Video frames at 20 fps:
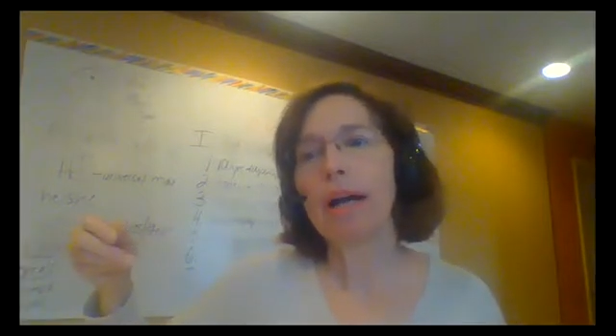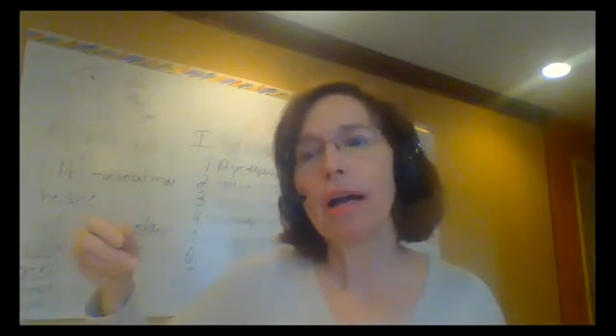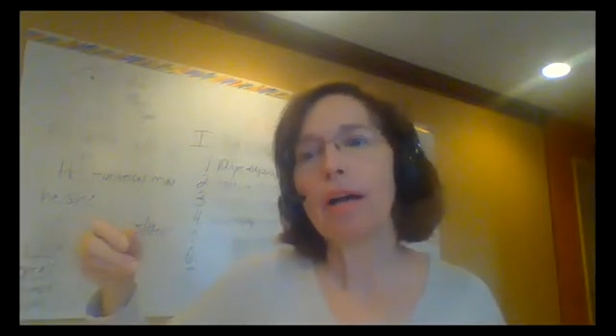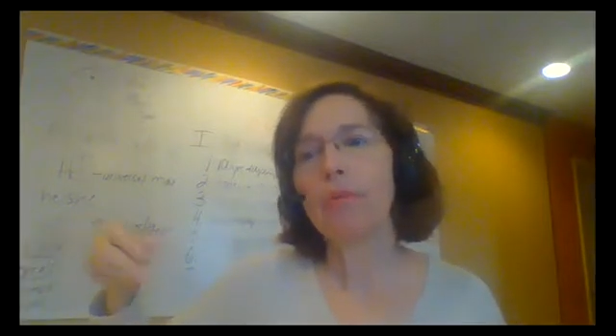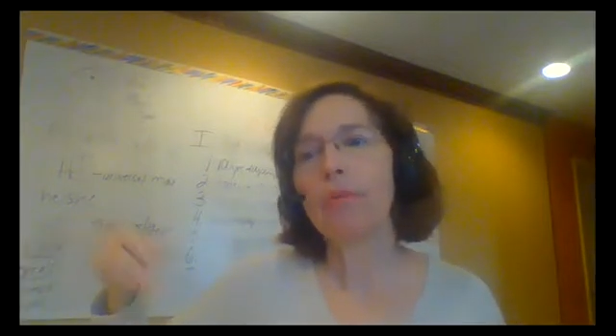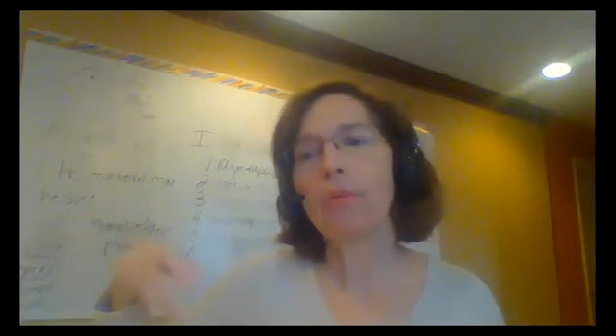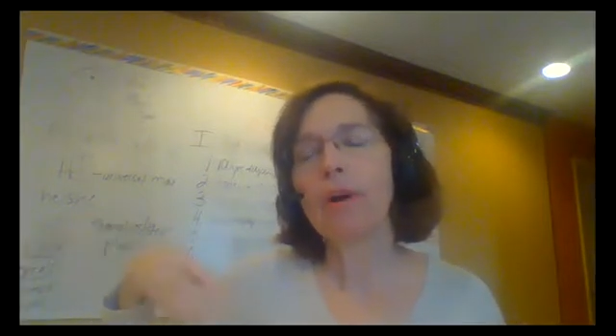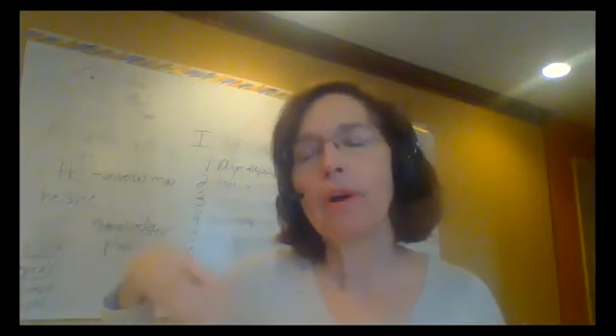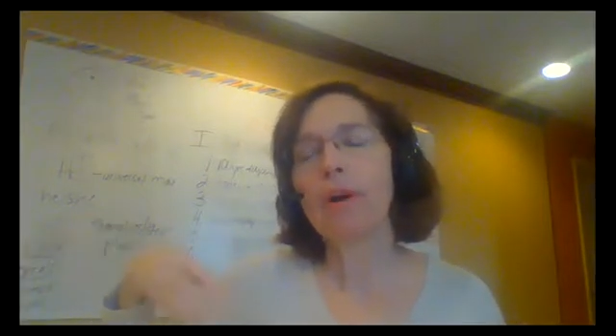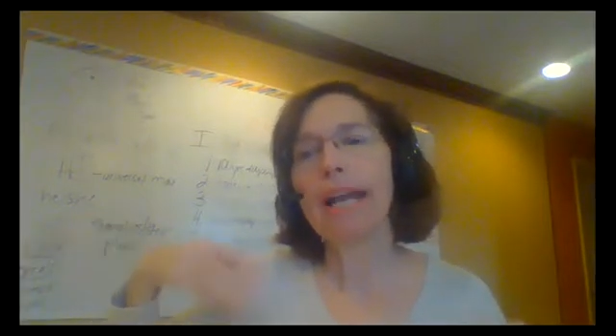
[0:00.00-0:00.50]

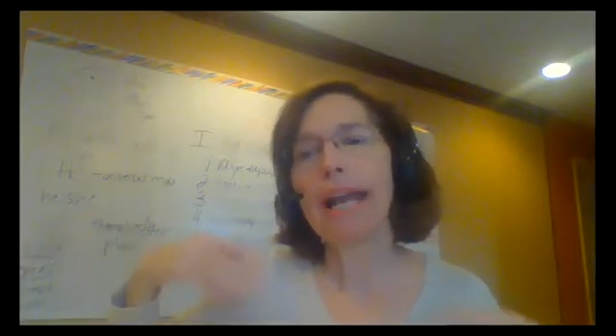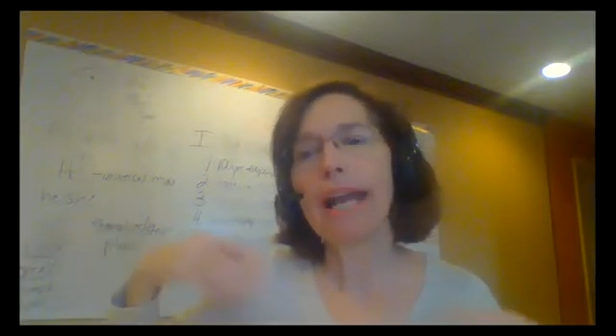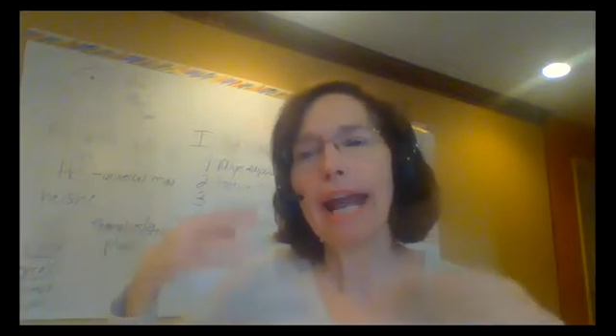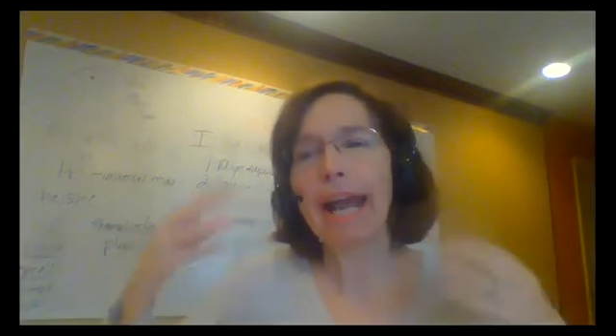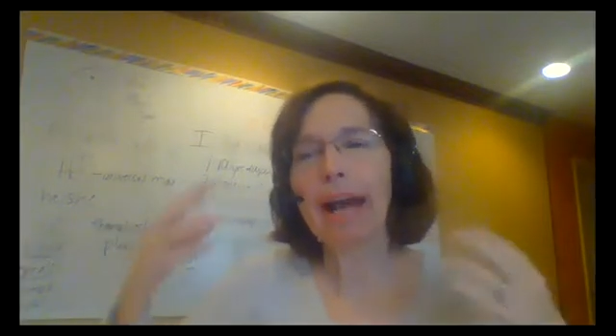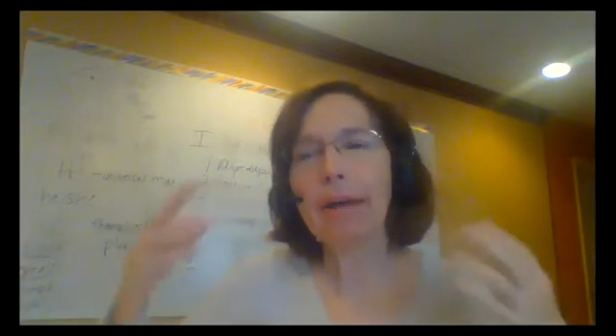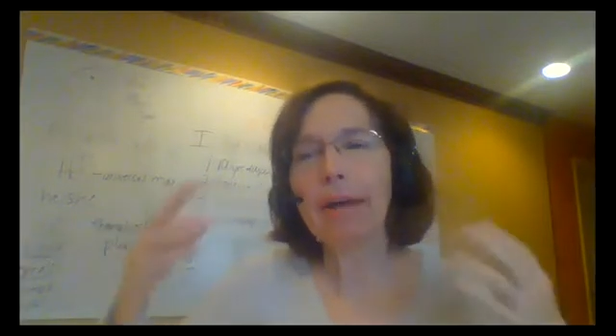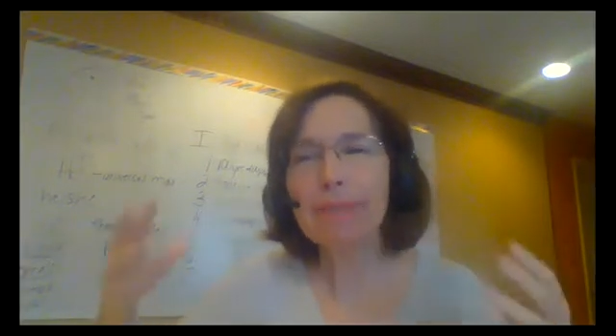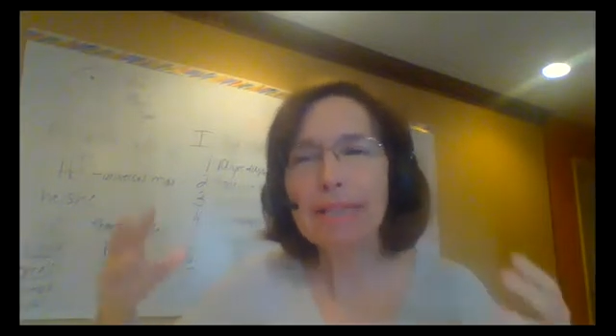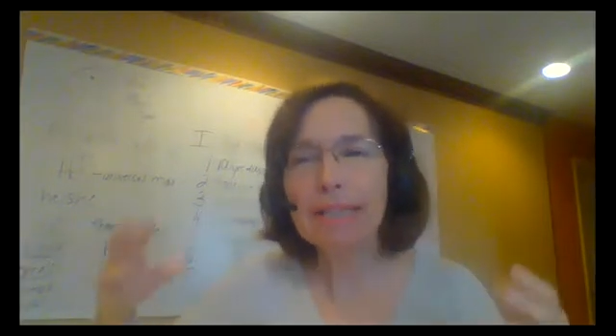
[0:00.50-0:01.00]
what
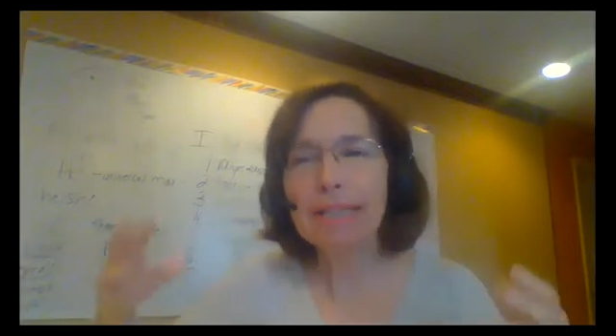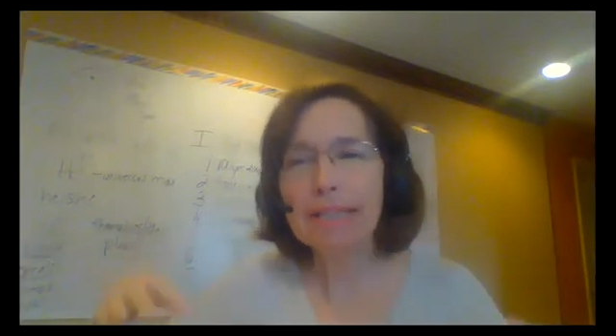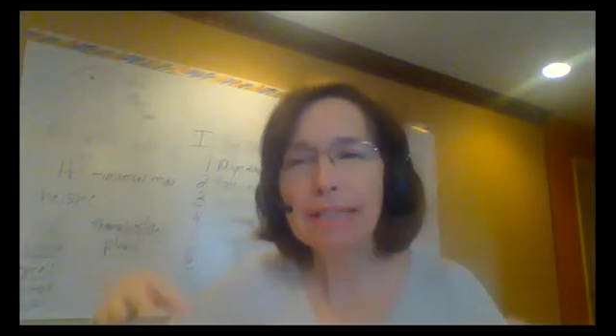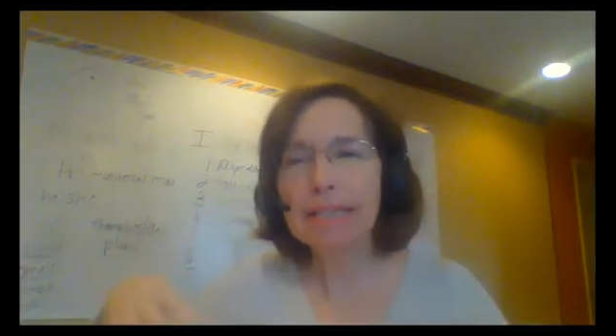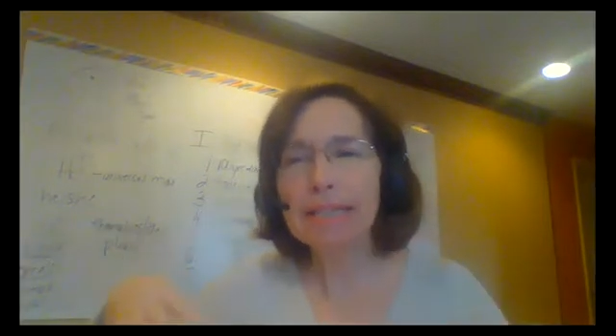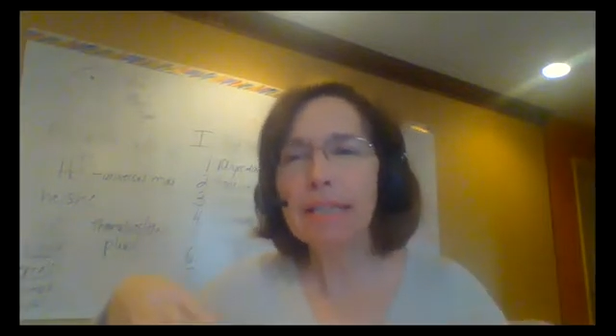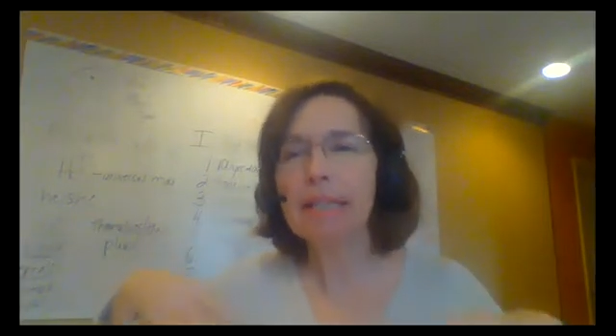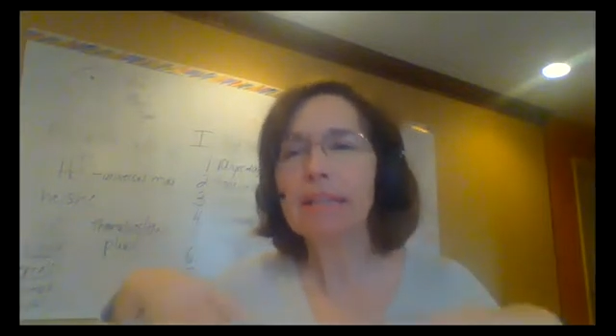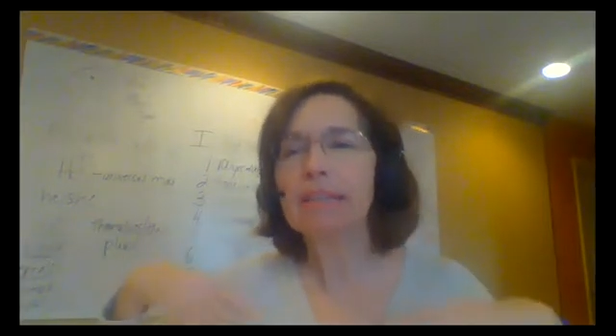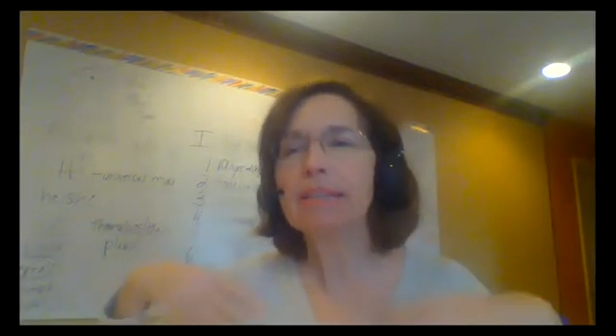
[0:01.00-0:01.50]

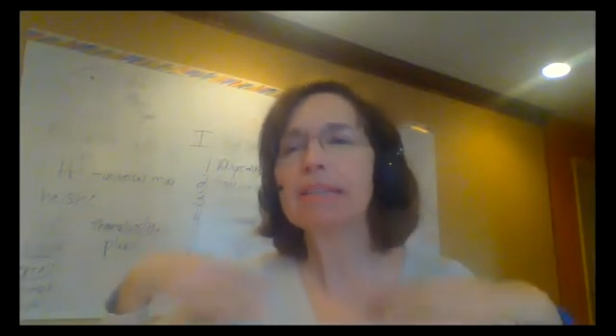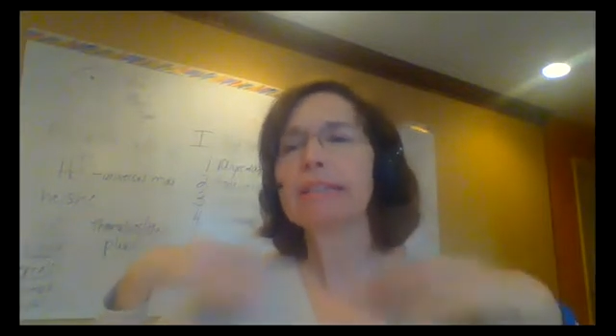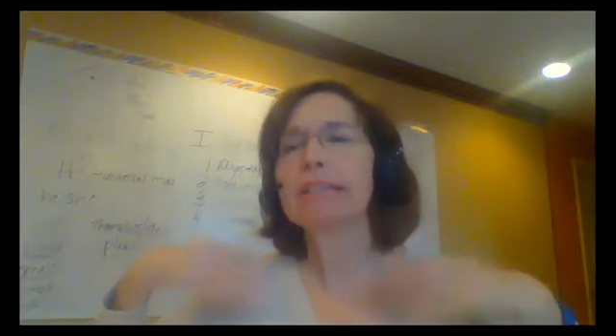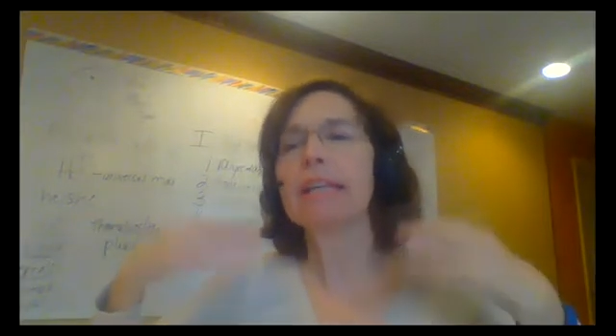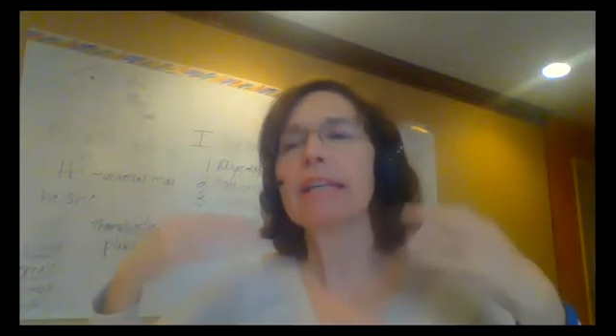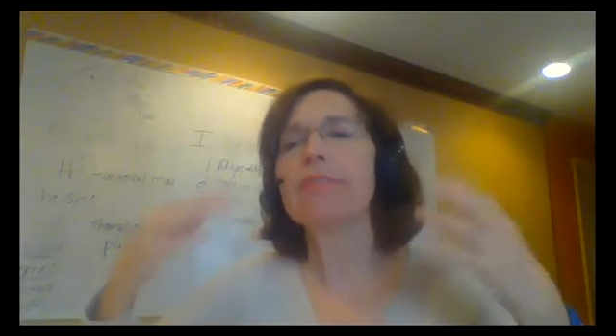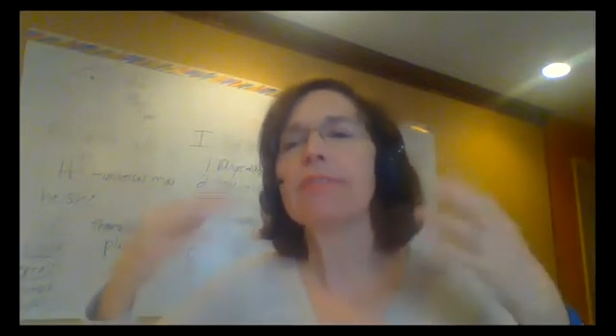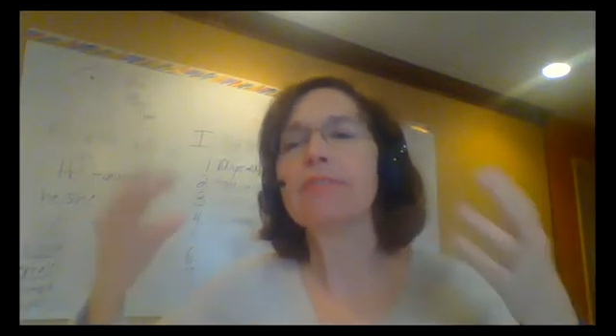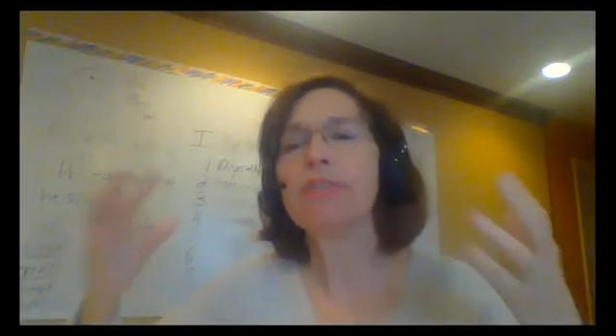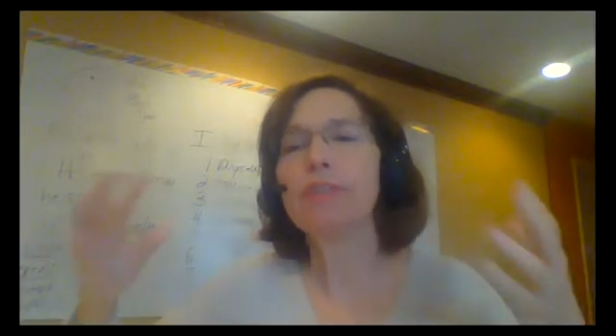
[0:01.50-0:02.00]
happens is
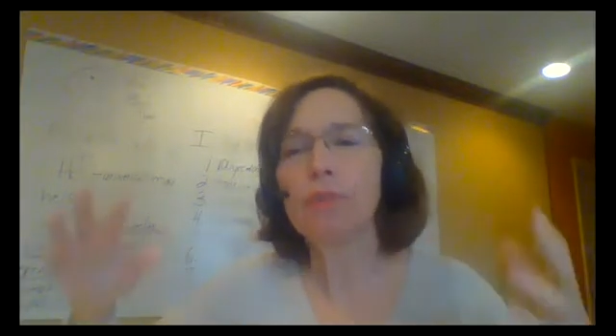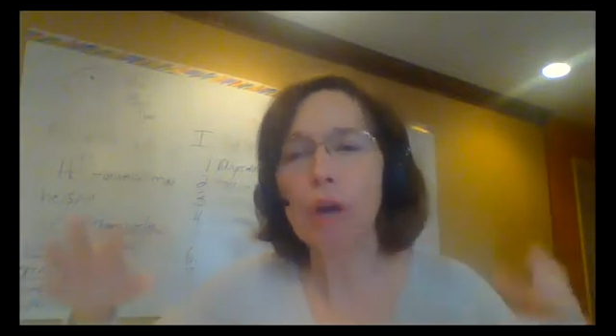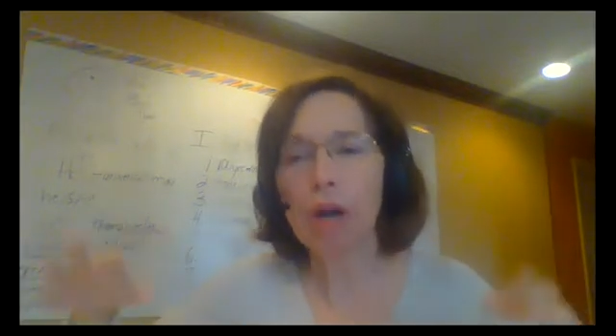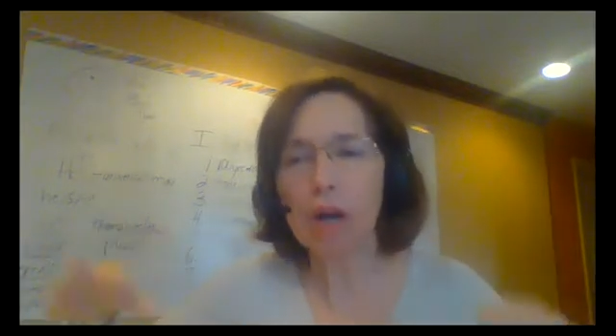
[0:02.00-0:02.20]
if you